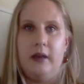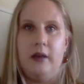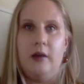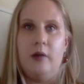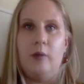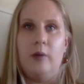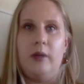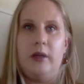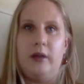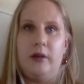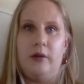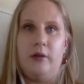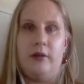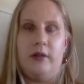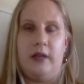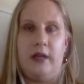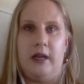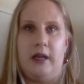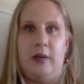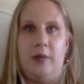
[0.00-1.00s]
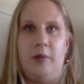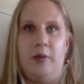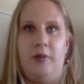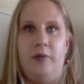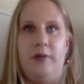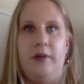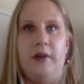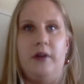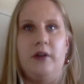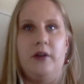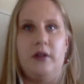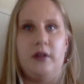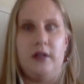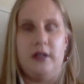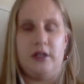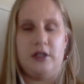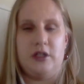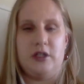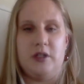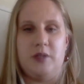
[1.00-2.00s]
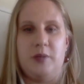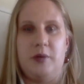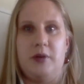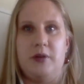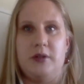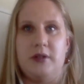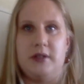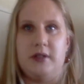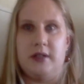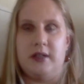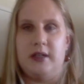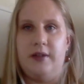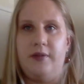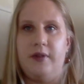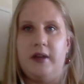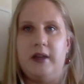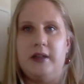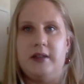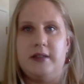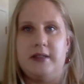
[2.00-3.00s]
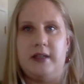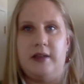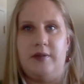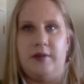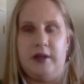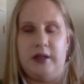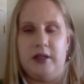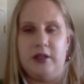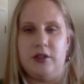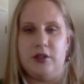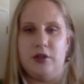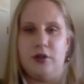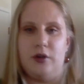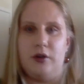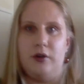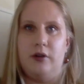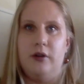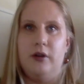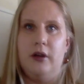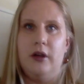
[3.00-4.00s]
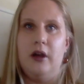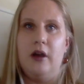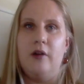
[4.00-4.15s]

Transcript: We know that animal vehicle collisions pose a significant safety concern